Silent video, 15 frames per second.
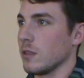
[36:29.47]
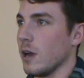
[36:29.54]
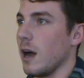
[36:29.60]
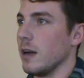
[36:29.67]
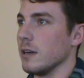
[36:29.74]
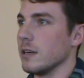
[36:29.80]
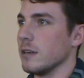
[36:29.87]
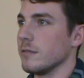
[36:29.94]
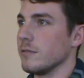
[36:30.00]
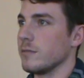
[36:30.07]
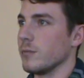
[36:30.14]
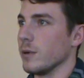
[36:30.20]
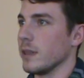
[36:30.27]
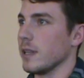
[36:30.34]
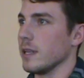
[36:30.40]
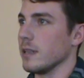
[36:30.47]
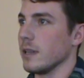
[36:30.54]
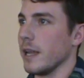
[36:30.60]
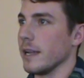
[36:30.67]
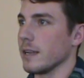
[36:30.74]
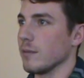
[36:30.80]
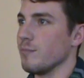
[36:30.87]
thought of
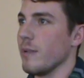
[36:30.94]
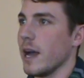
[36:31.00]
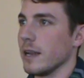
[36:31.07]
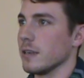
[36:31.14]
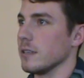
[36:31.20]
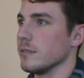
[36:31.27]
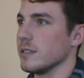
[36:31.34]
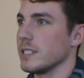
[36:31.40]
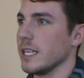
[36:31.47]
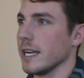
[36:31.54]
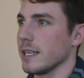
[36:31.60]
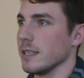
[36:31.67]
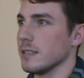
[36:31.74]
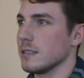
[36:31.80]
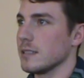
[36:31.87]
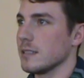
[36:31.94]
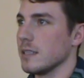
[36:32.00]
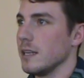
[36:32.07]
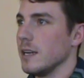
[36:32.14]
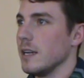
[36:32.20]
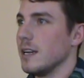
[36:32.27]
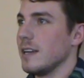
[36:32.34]
within like a matter of seconds.
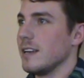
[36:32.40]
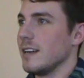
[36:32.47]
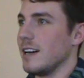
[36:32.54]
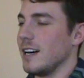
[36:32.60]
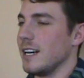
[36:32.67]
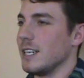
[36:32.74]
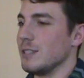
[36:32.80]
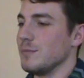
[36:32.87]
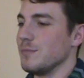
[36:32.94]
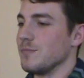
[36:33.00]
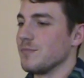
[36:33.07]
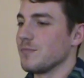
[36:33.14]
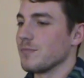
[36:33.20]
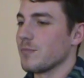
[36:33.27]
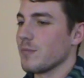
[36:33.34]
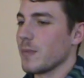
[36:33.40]
Um,